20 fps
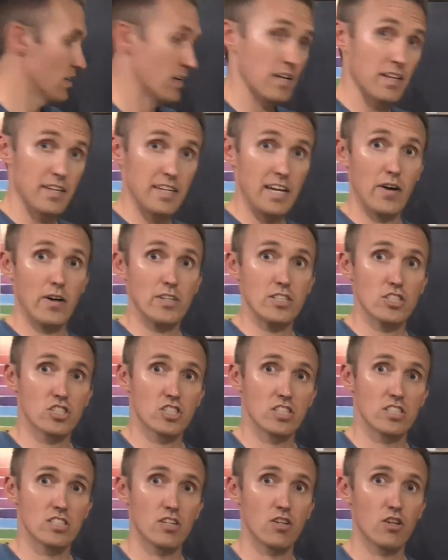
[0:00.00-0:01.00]
Now I just
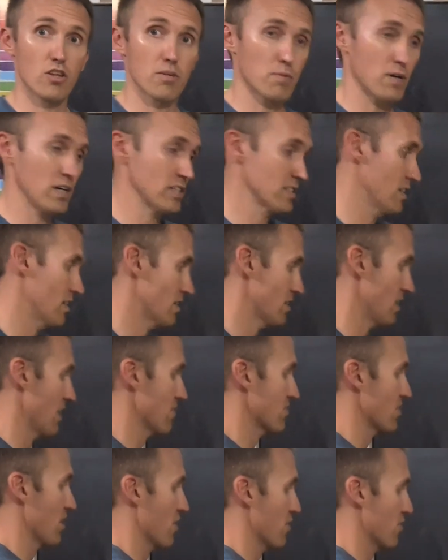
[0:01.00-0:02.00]
continue the process.
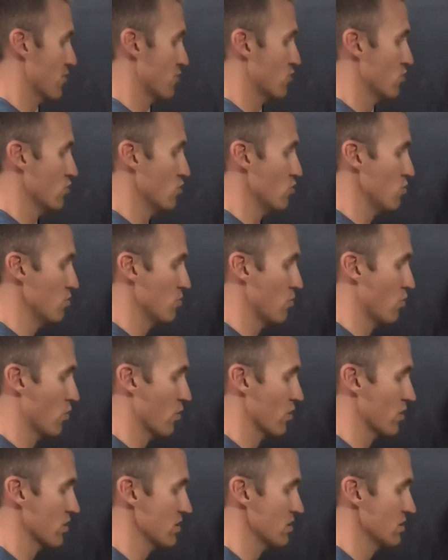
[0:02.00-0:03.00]
I've got two
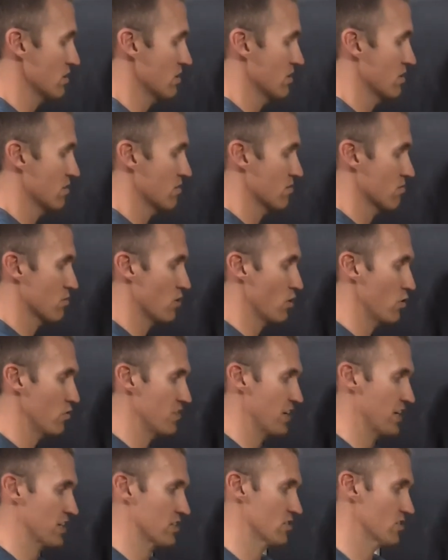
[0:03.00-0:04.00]
more row
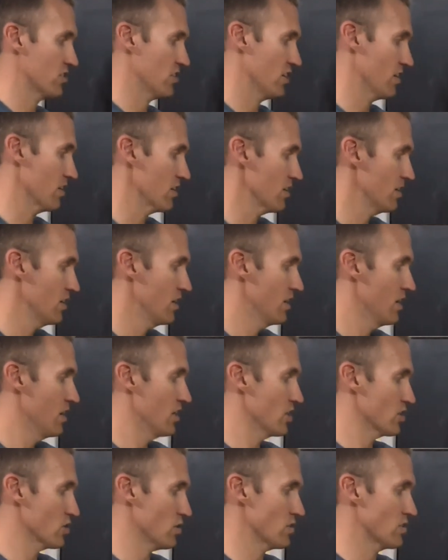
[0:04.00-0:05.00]
vectors here.
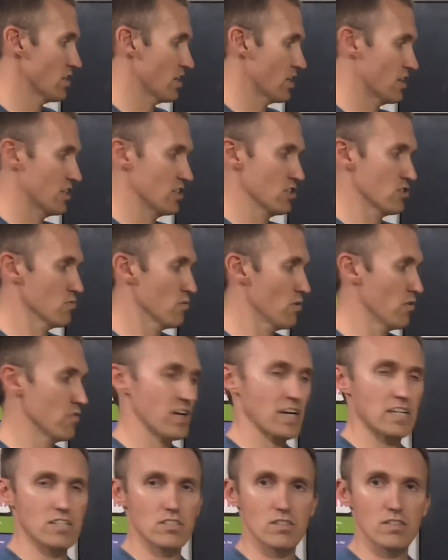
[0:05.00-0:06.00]
So I'll take this row
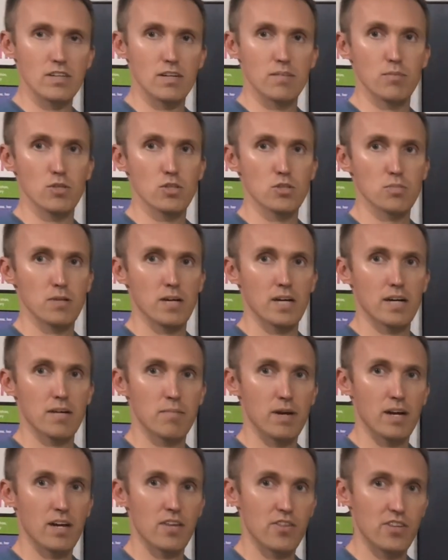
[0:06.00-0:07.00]
vector and multiply it
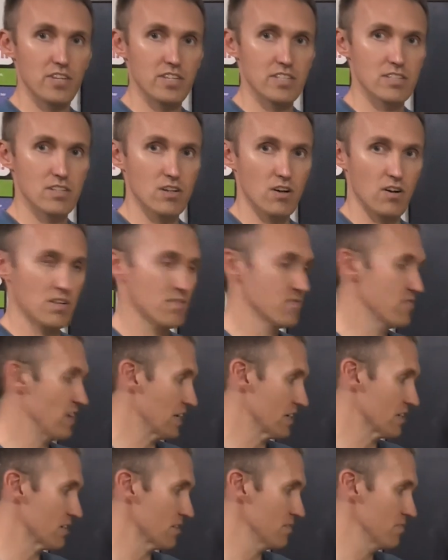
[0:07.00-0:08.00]
by this column
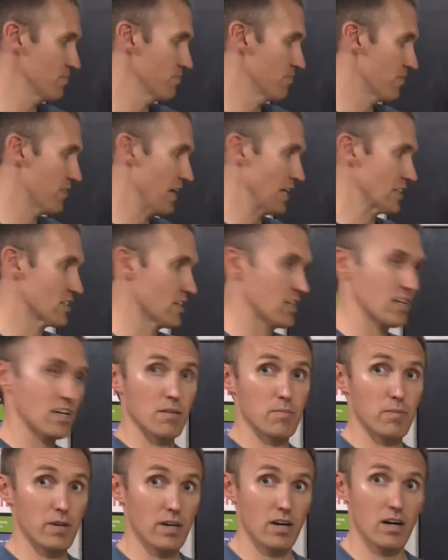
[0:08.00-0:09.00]
vector. That's going to
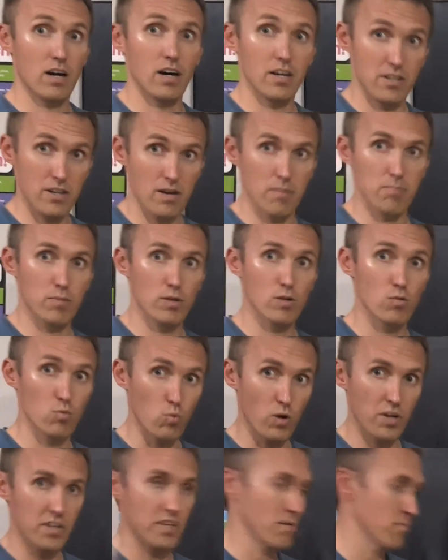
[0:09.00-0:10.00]
give me a number,
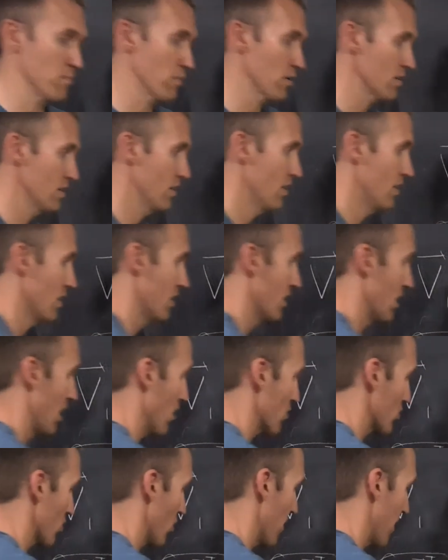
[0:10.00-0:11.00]
one number.
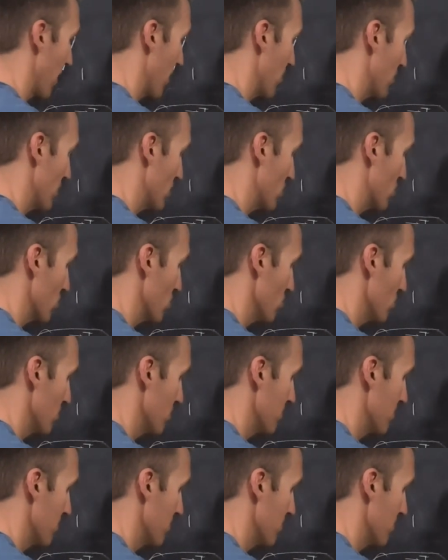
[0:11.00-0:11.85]
I'll call that B2.